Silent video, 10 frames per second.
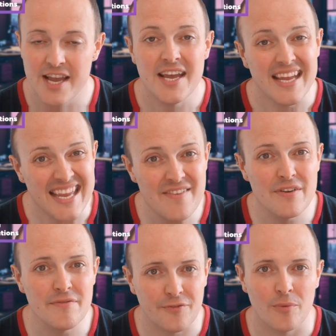
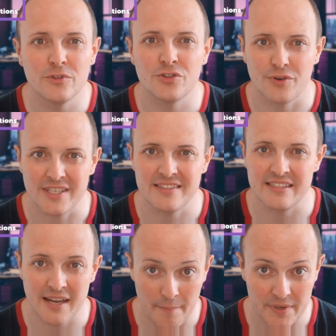even from
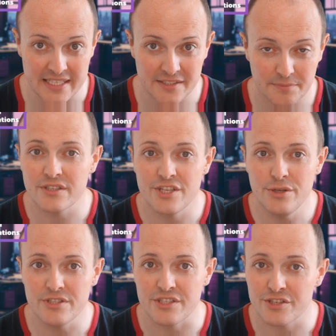trusted companies.
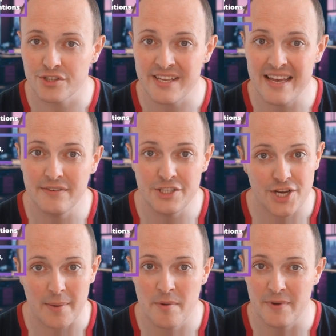Users should carefully
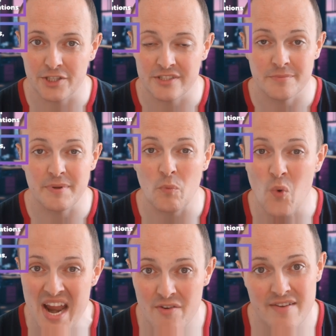check permissions and be
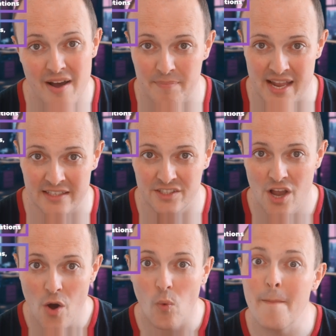wary of updates,
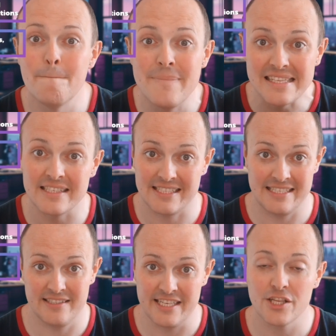while
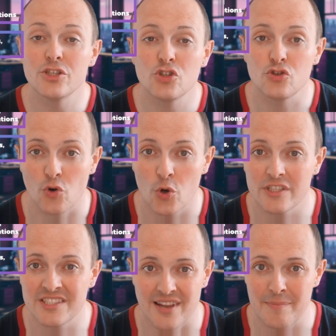businesses need strong
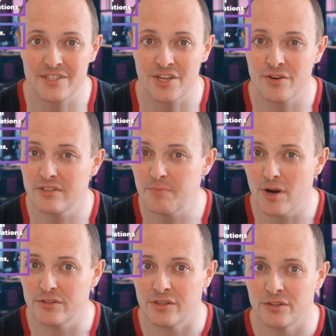cybersecurity
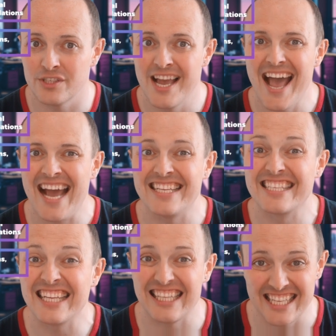protocols
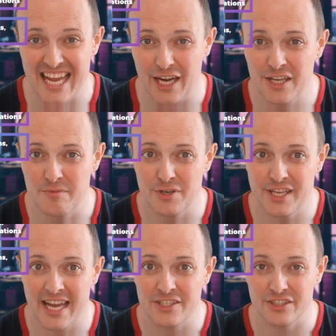and clear
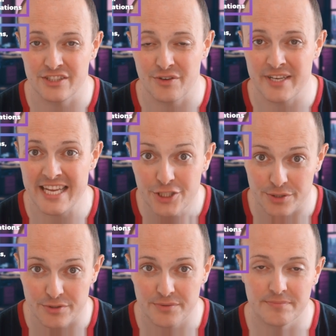communication during issues.